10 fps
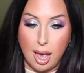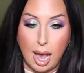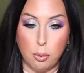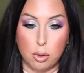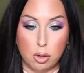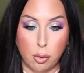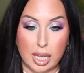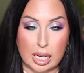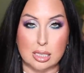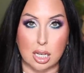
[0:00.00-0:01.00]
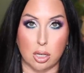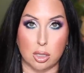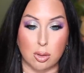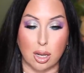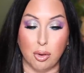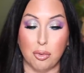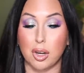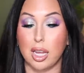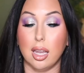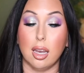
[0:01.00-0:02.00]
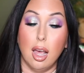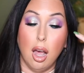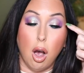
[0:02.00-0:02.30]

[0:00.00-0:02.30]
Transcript: I will go ahead and tell you so I don't forget.